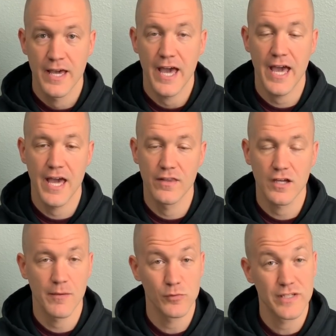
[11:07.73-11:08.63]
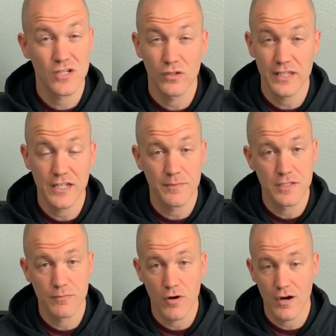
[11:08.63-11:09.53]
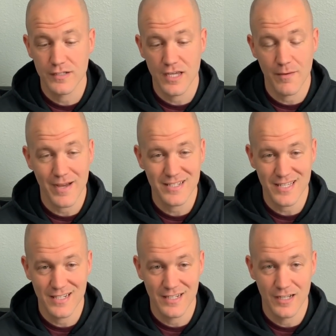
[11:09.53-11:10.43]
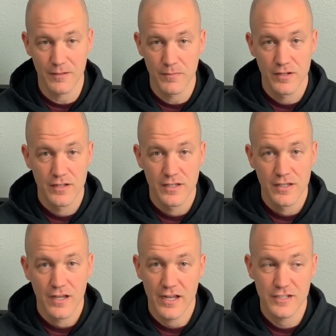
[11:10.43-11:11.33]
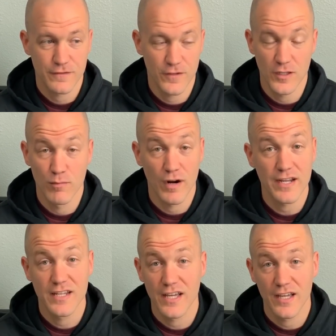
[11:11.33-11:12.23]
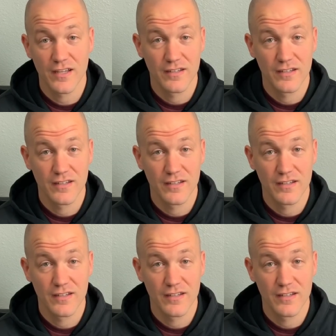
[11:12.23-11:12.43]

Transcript: And a couple weeks ago, leading up to the bar exam, I just ended up just feeling brain dead.